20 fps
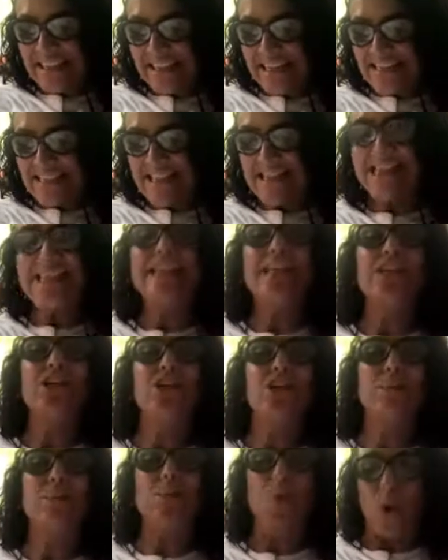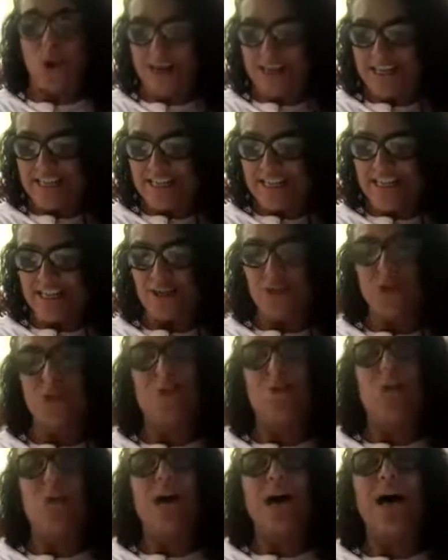is the leadership qualities in you,
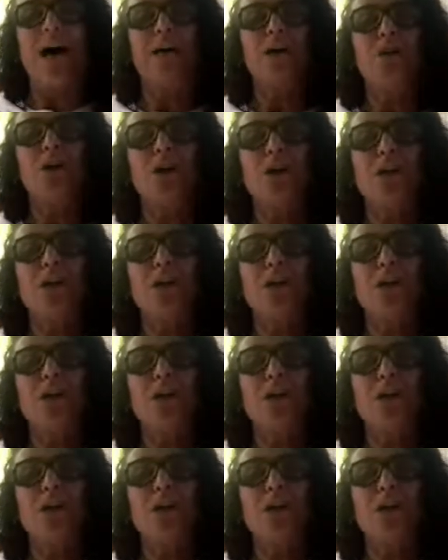your